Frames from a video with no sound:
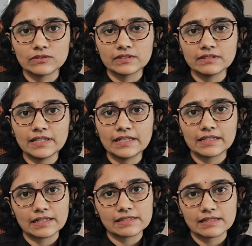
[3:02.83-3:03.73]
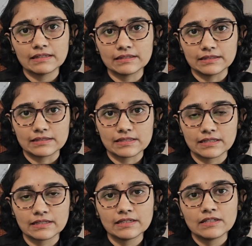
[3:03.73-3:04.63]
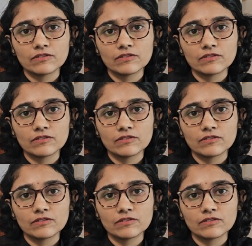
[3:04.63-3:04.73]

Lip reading: causes an increase in thirst.